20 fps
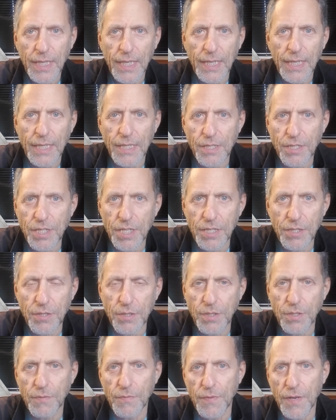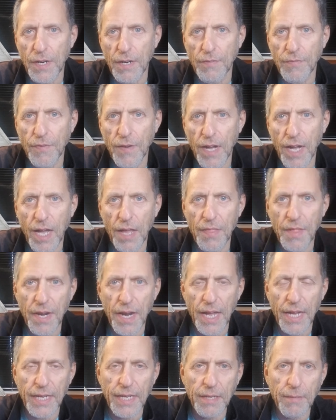and continued to verify that
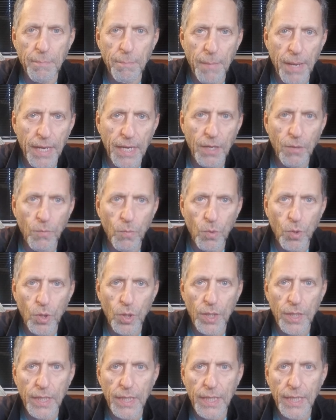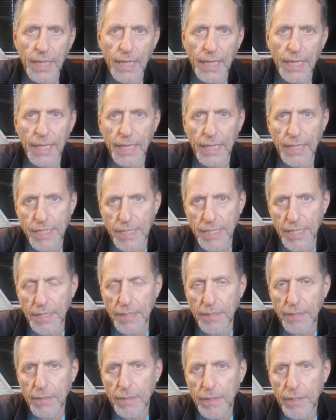I could make it work, and I
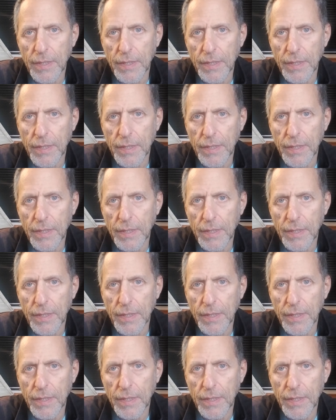did.